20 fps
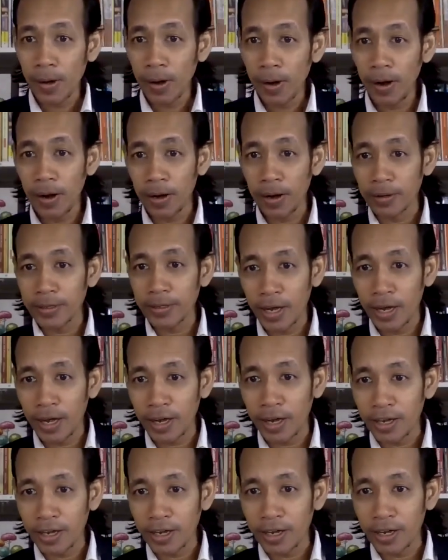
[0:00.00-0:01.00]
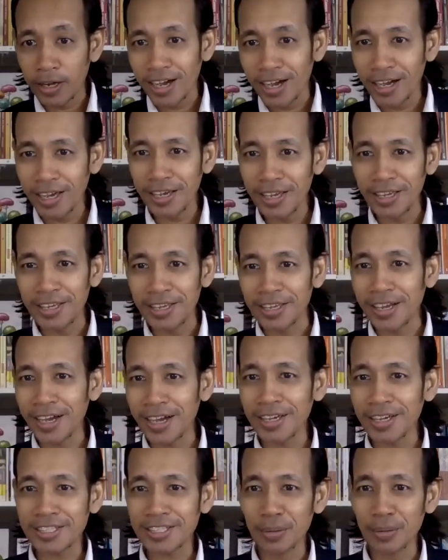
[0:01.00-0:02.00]
Oh yeah. Hi,
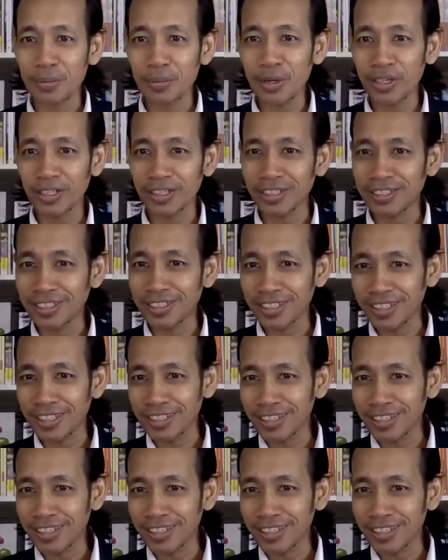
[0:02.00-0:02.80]
hi Samuel.